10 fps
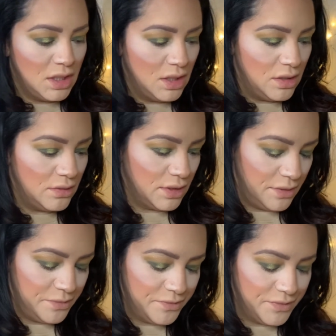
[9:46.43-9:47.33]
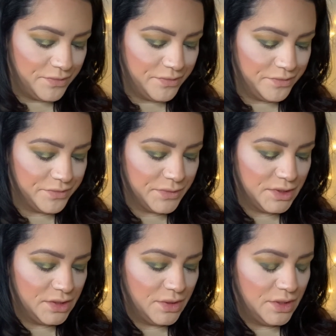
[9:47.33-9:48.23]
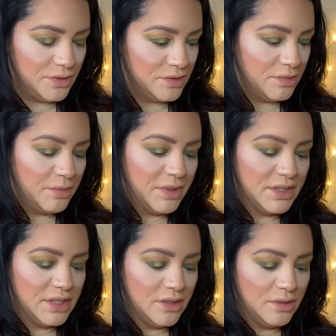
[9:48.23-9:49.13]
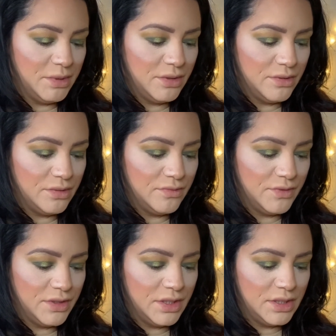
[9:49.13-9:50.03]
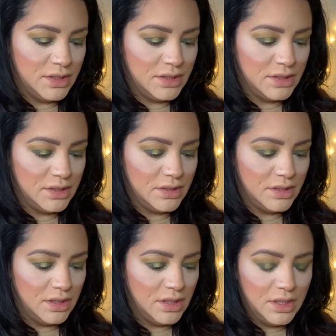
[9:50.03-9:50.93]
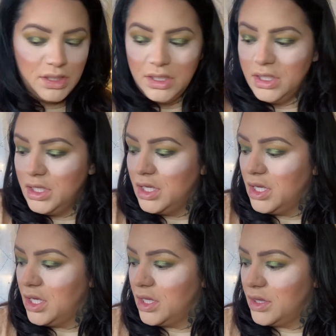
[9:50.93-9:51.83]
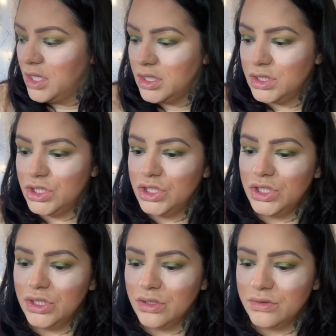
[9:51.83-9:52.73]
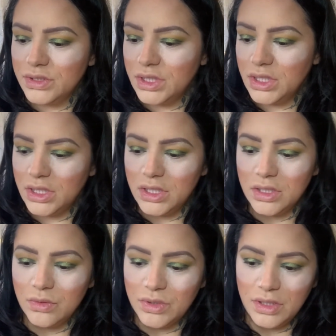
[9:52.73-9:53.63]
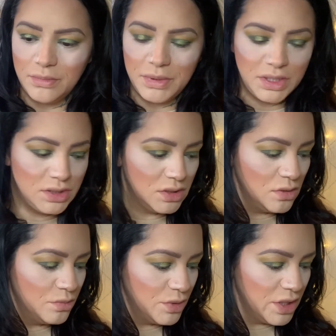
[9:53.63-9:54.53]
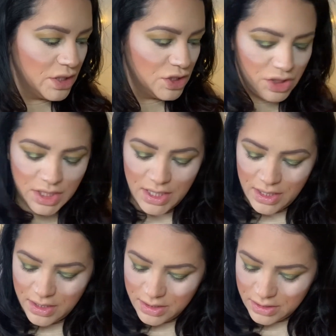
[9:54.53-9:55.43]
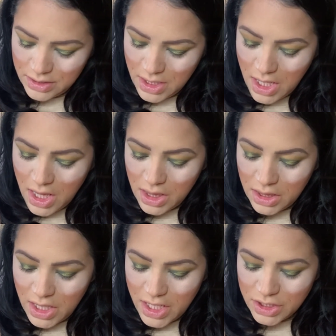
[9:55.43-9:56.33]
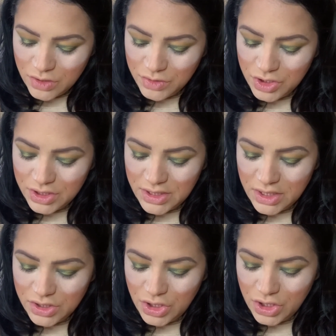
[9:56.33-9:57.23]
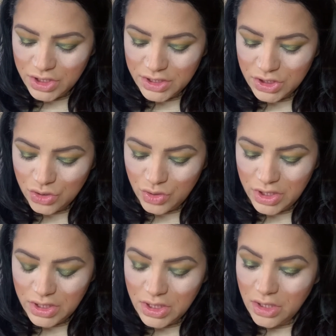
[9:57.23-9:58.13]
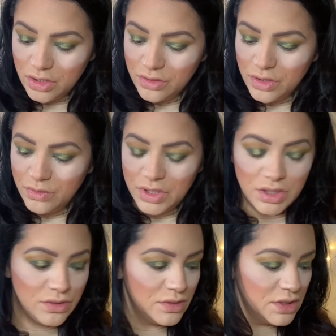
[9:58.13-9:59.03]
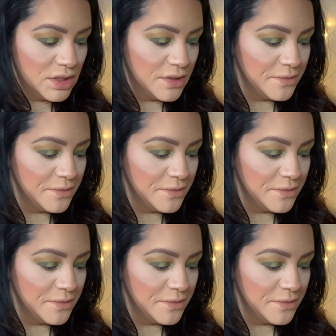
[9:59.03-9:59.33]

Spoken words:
Okay, so I used my By Terry powder for this. And then she goes in with a pencil brush and Lush, which is that darkest green color that we used.